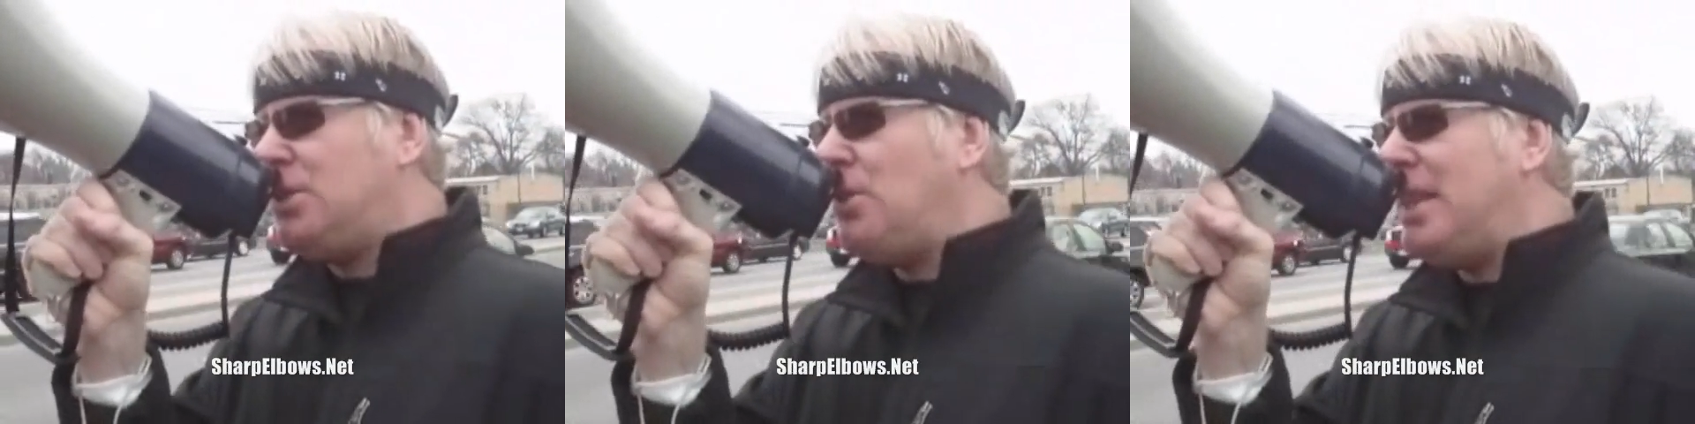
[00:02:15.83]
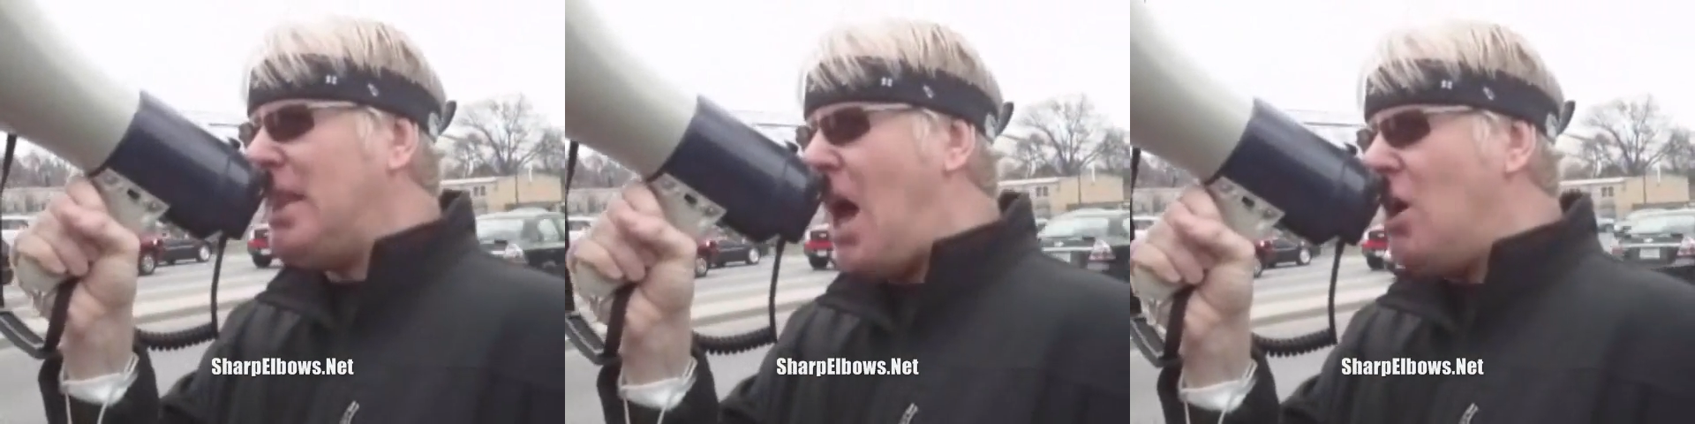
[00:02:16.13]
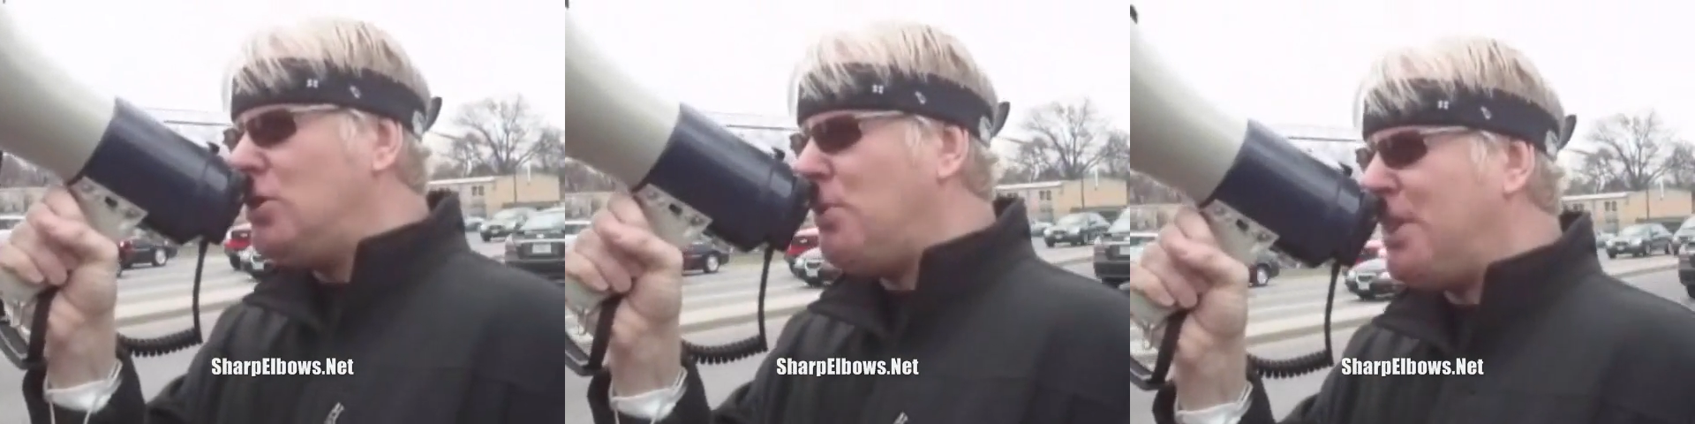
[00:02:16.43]
student
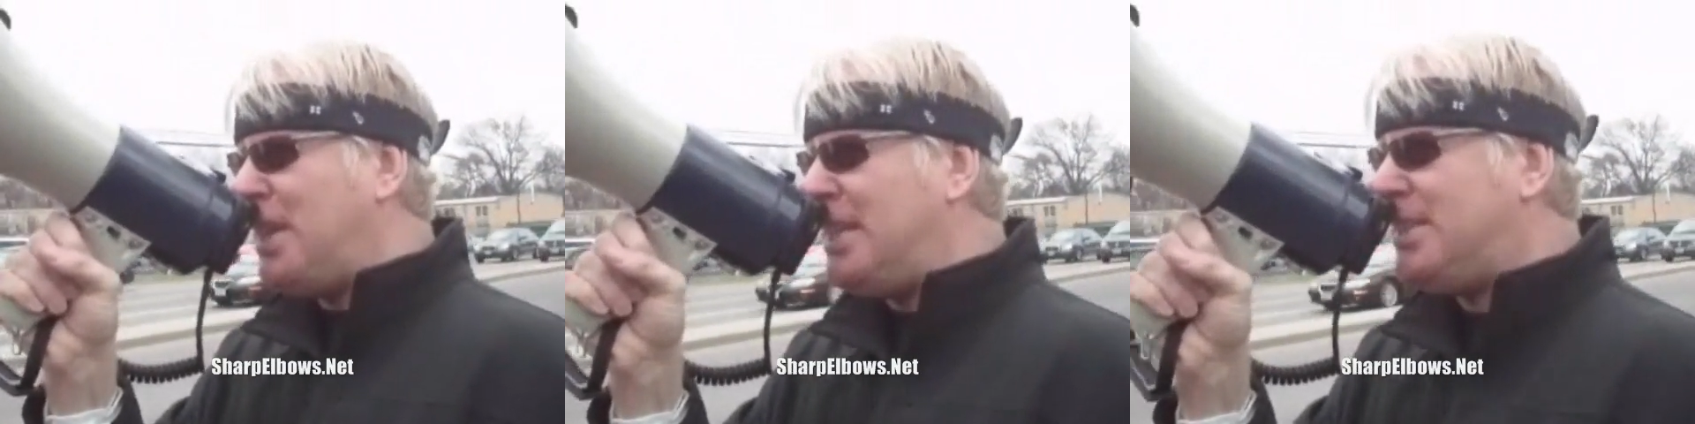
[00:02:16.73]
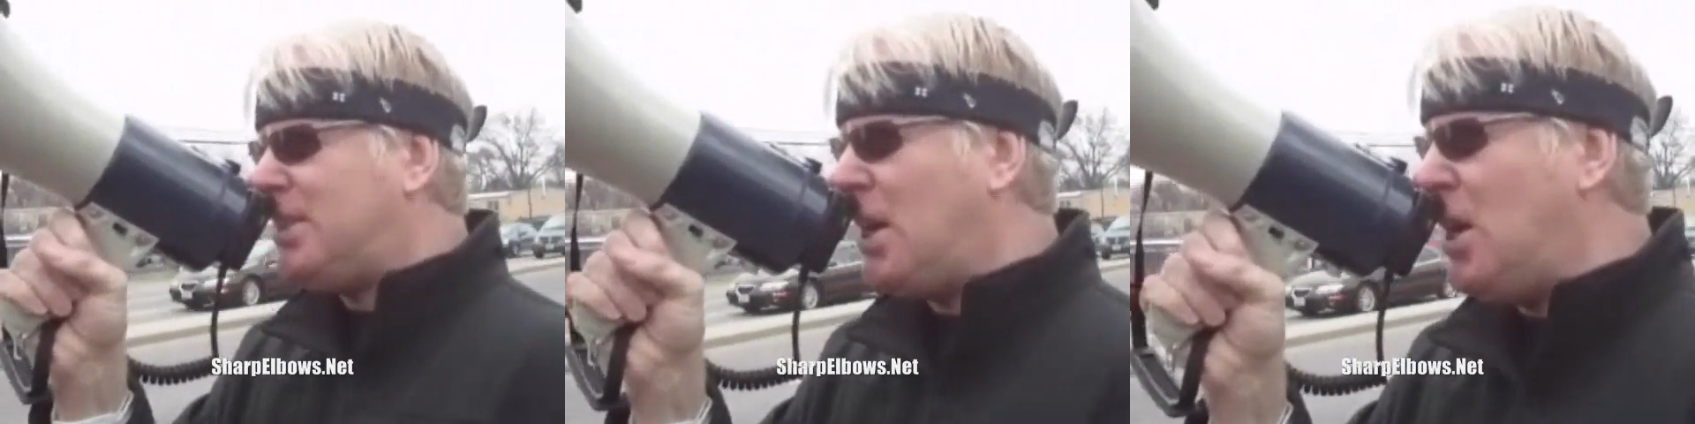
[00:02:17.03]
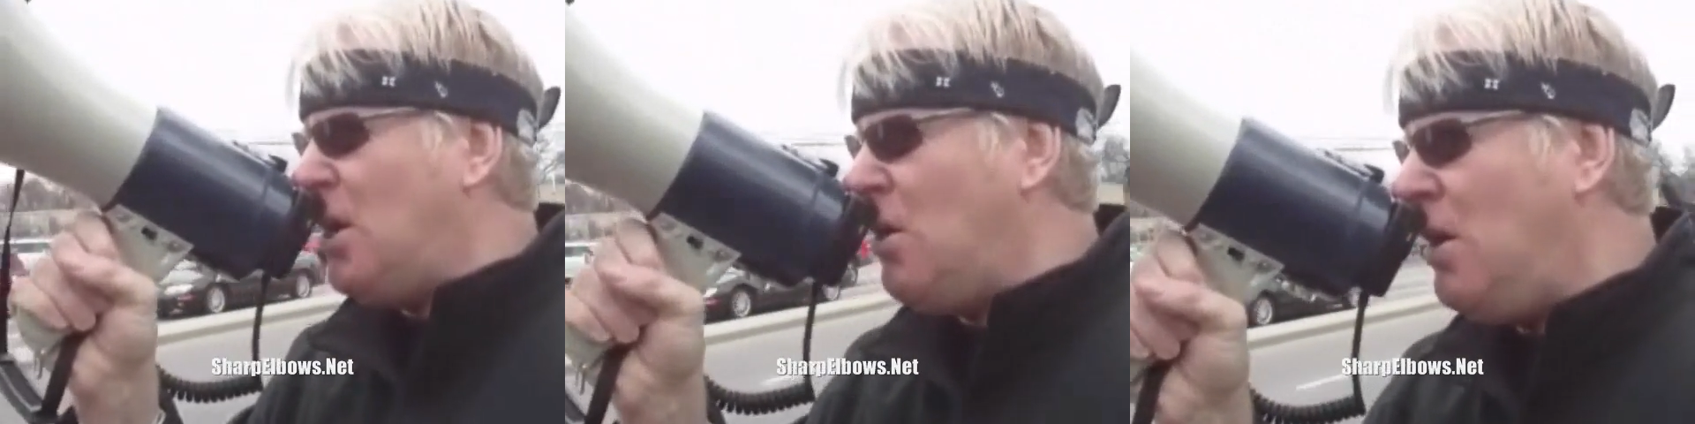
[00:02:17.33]
loans with this
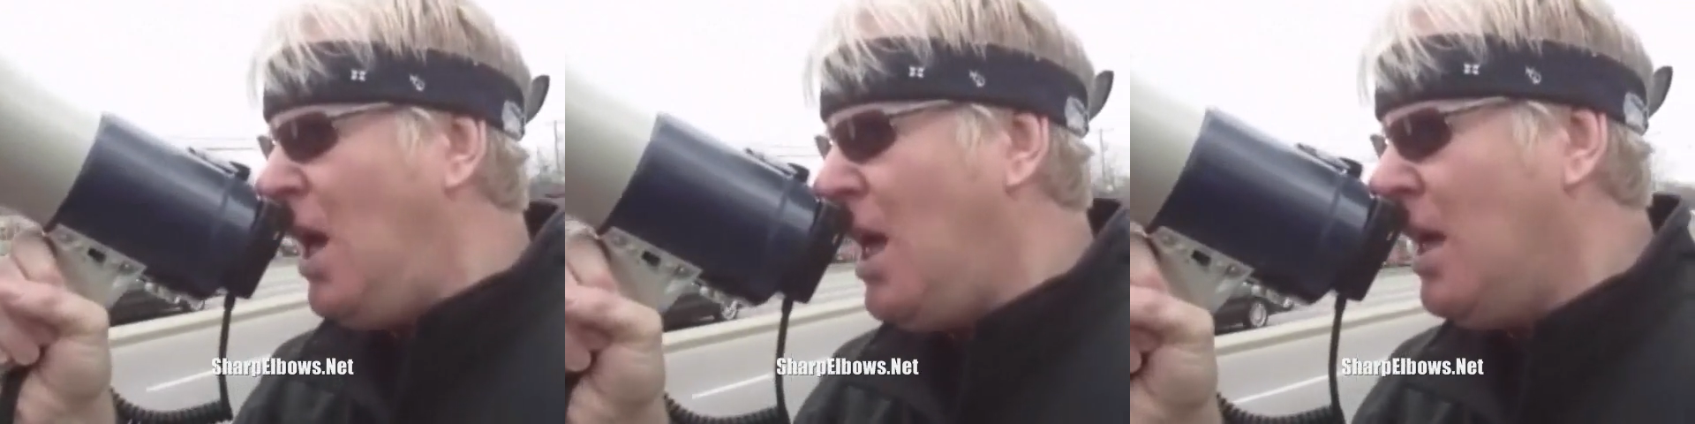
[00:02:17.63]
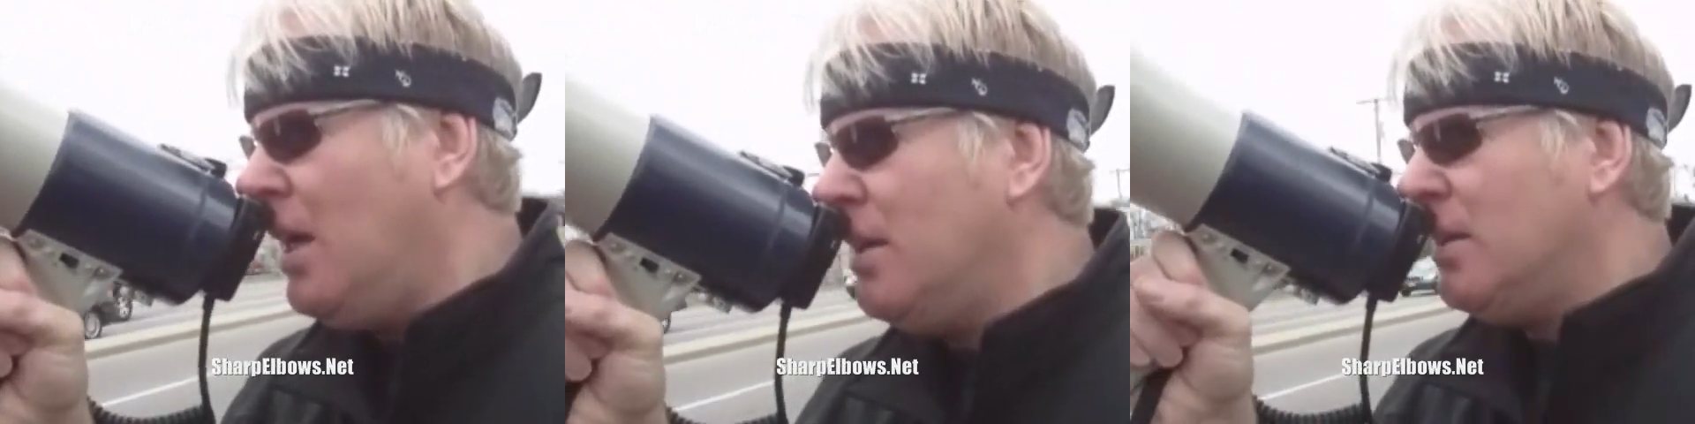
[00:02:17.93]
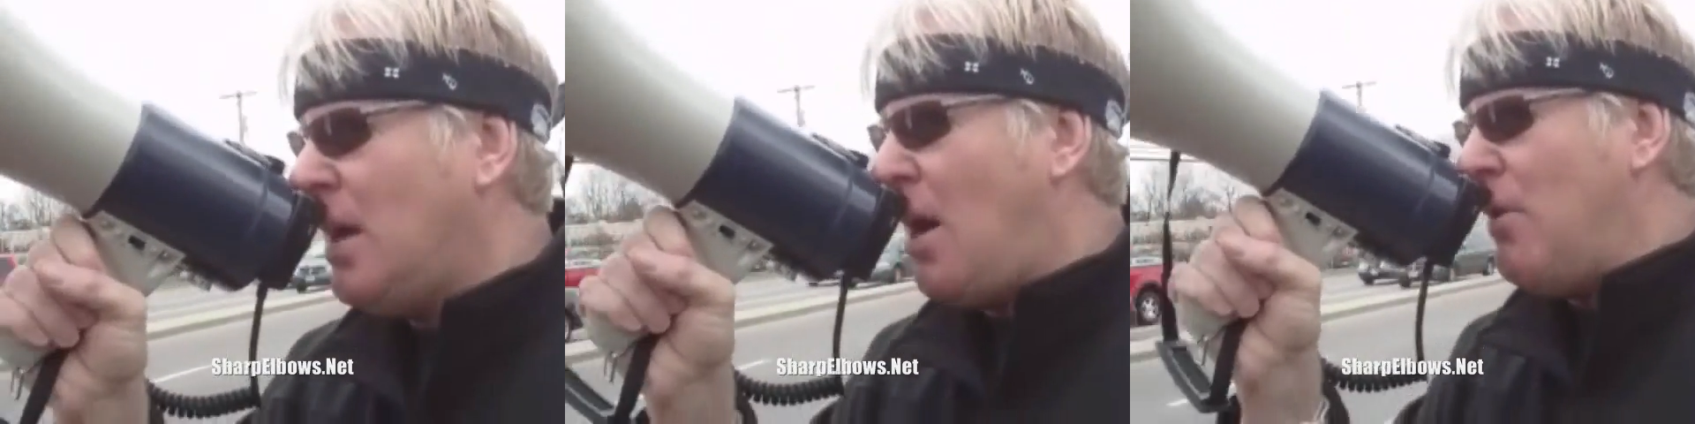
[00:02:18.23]
too?
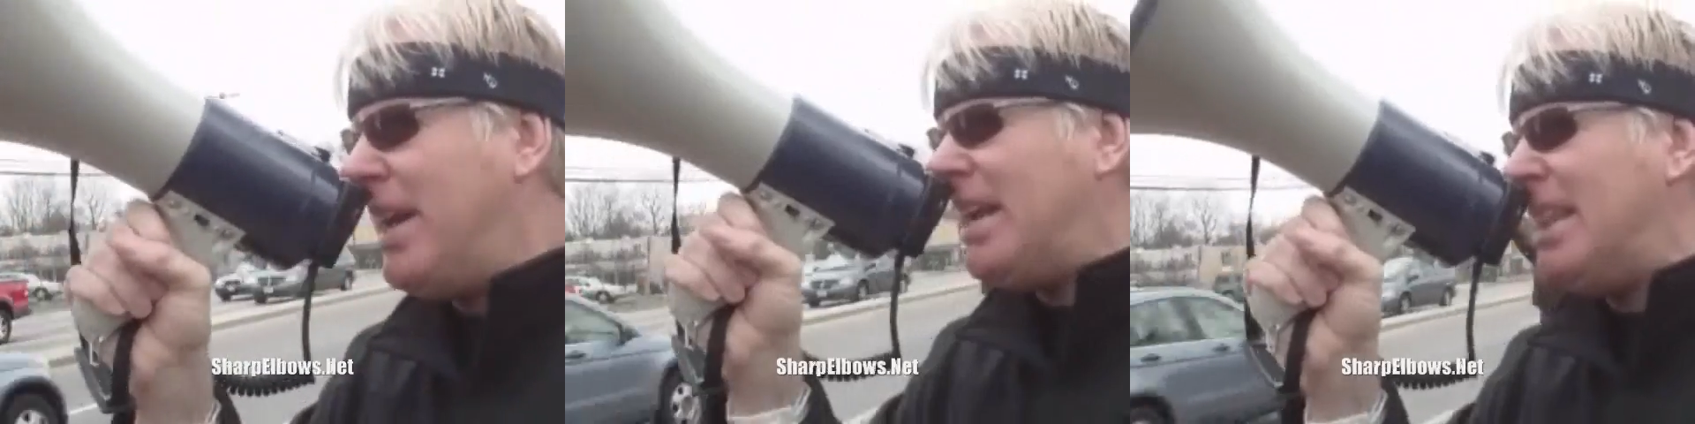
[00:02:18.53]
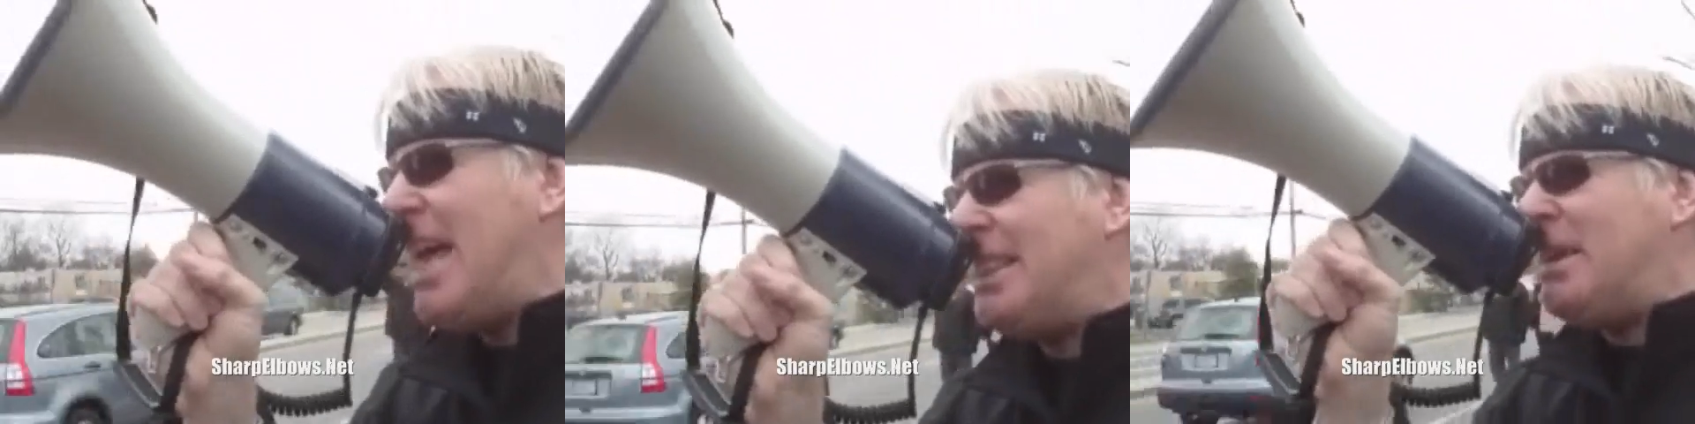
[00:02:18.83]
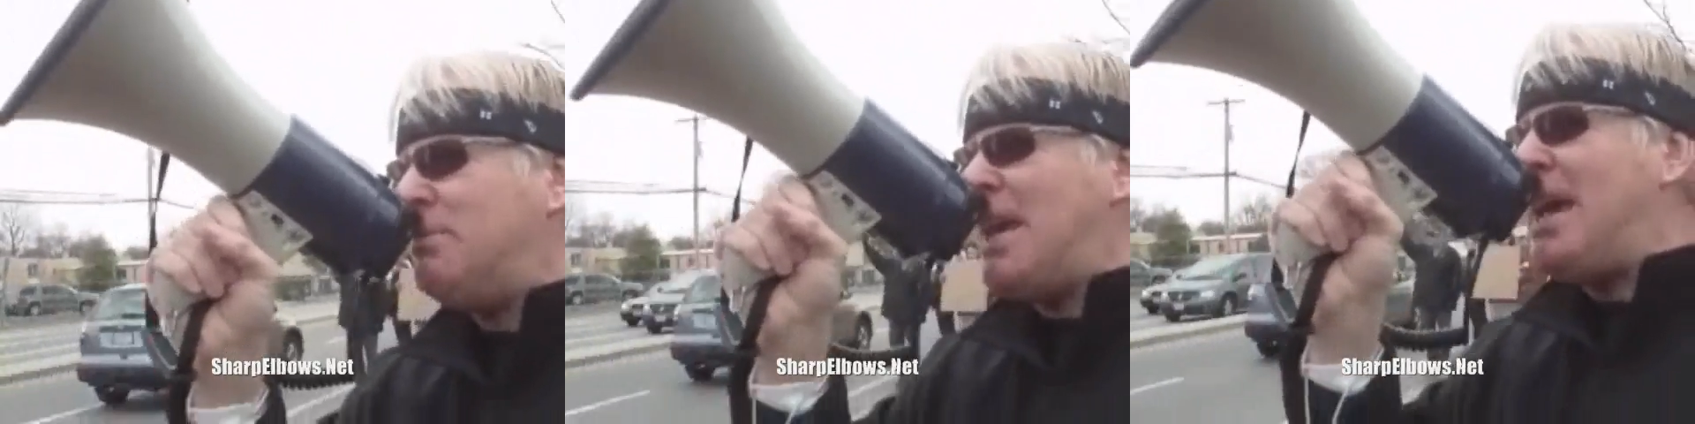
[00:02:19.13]
Are we going to
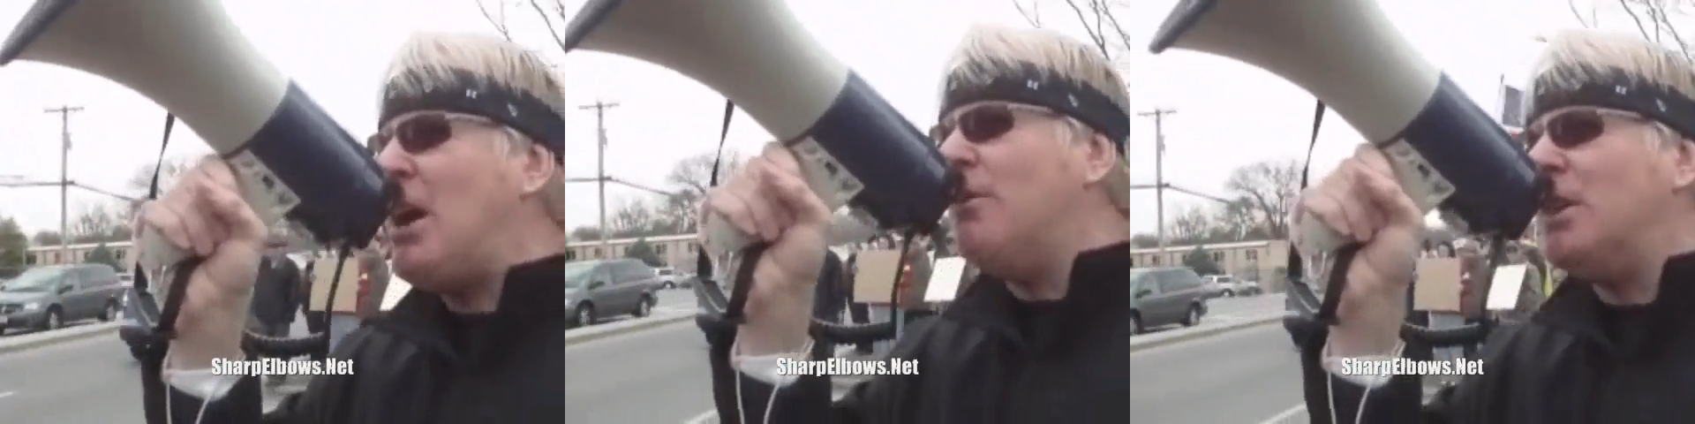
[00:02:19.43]
let them take